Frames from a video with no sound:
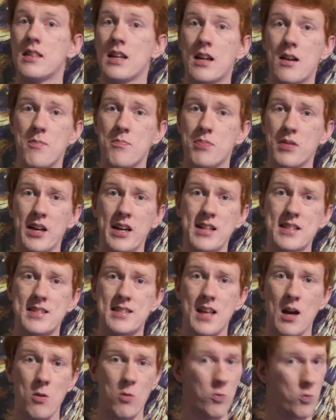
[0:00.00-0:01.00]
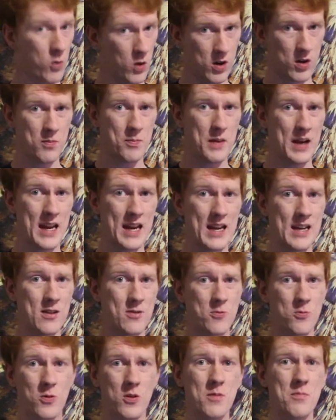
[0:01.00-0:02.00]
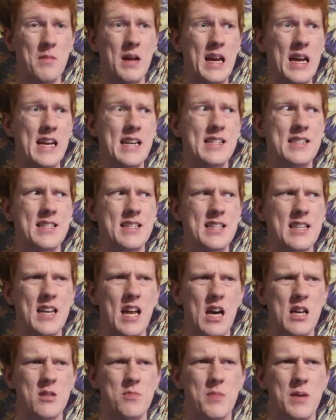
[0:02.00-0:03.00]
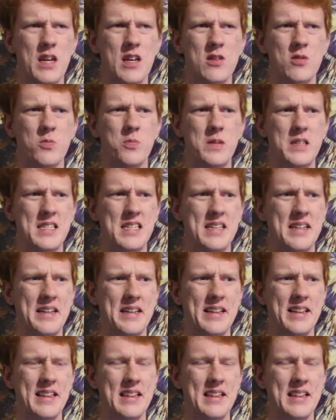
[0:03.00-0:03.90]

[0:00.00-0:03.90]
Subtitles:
The complaints that were made not because we didn't